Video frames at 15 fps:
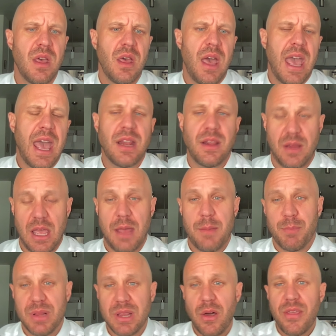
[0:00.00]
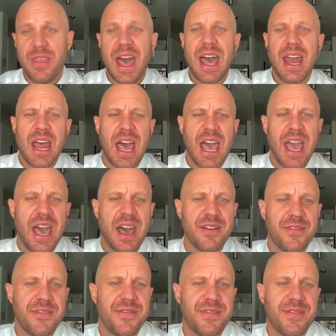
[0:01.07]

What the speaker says: And below that, I have